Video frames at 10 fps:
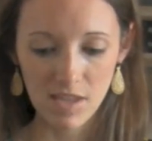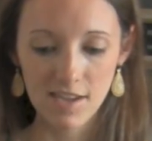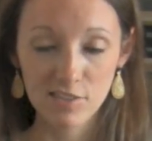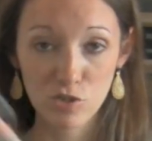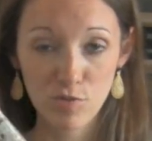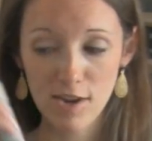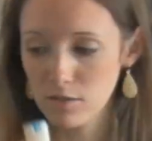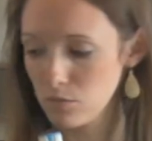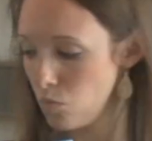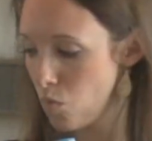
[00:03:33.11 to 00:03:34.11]
he has a
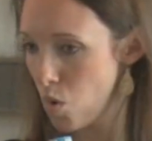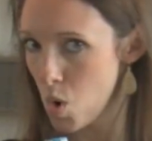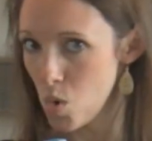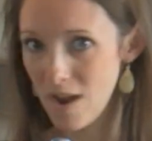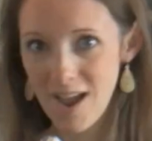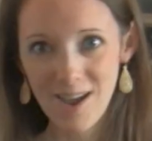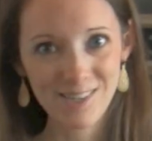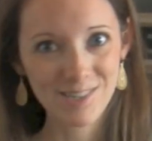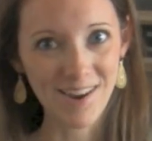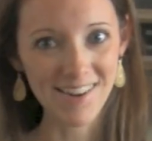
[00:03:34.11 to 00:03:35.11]
trainer,
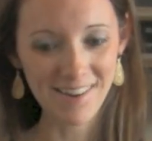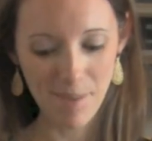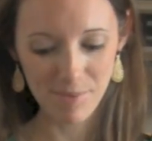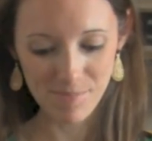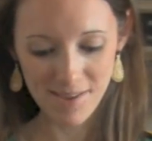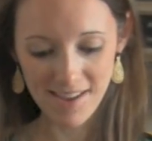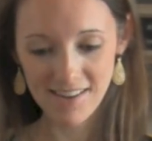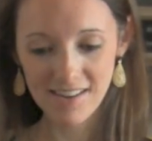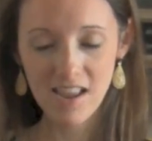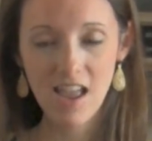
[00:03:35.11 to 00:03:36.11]
a trainer
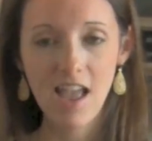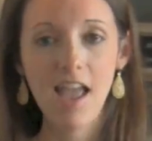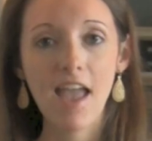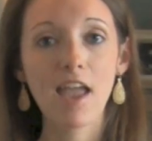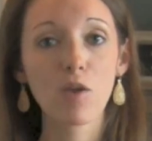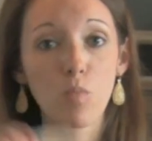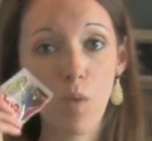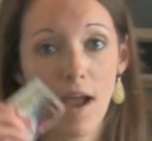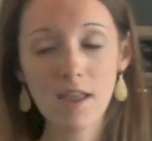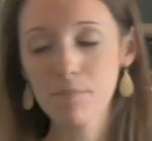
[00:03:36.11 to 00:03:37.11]
EpiPen, a
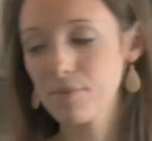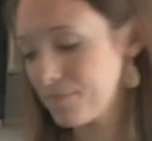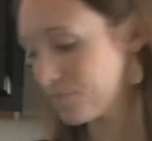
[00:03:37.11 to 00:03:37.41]
wipe,